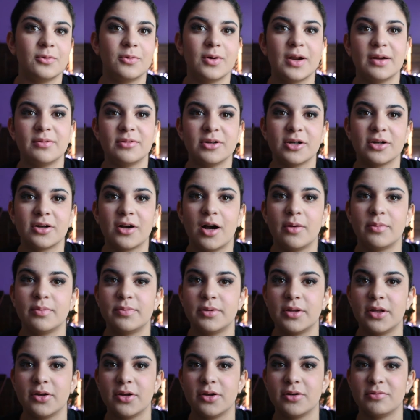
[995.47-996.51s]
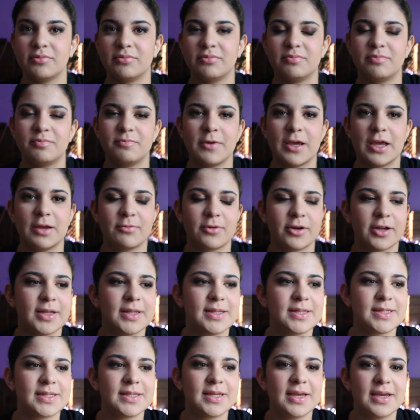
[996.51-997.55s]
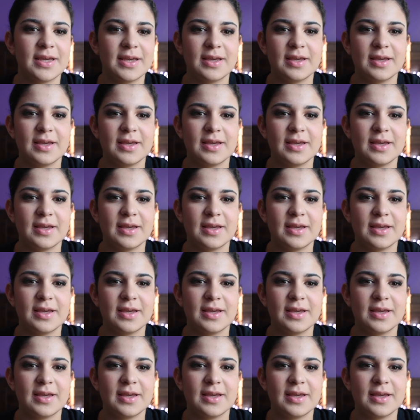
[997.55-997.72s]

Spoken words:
whatever. Comment below your favorites.